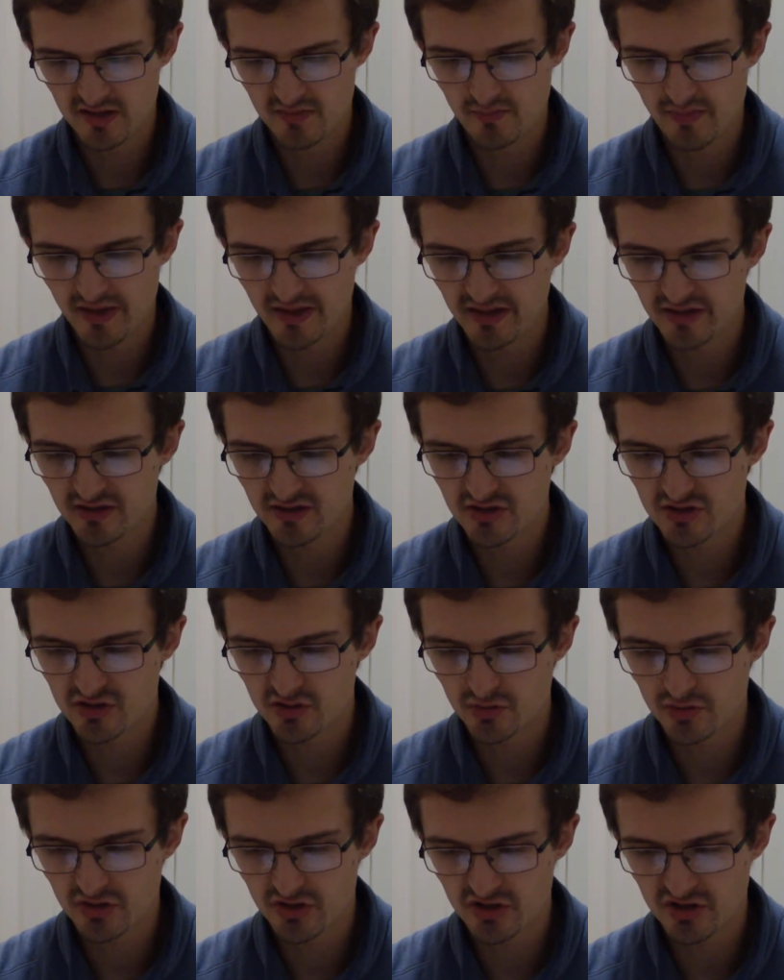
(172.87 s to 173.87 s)
Panic
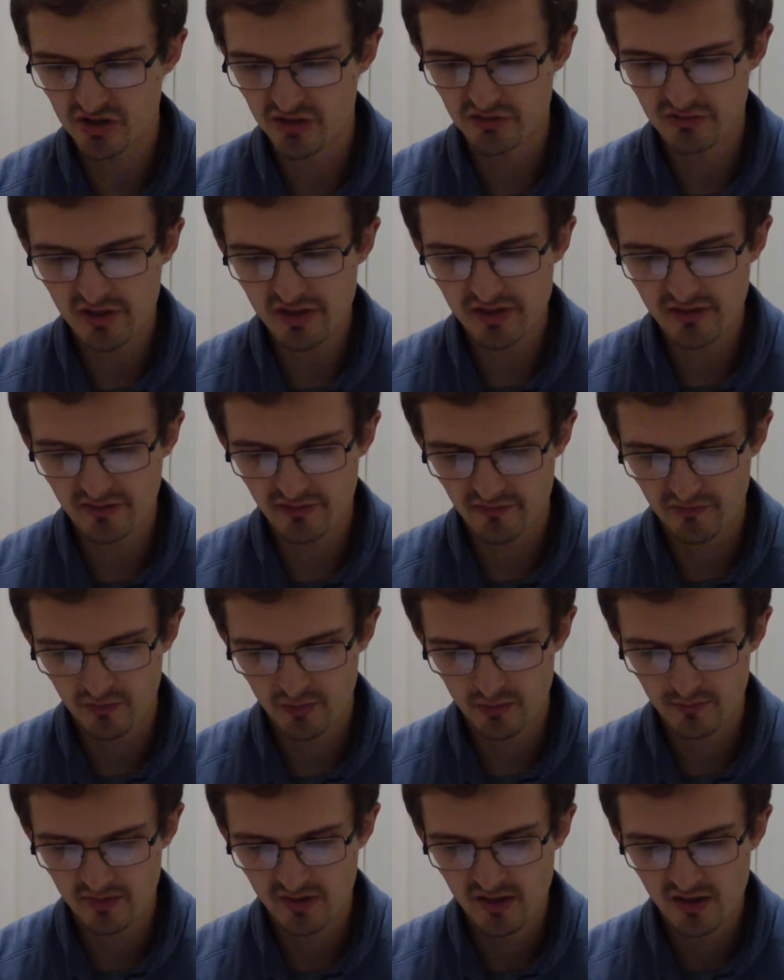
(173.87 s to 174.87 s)
disorder is a greater form.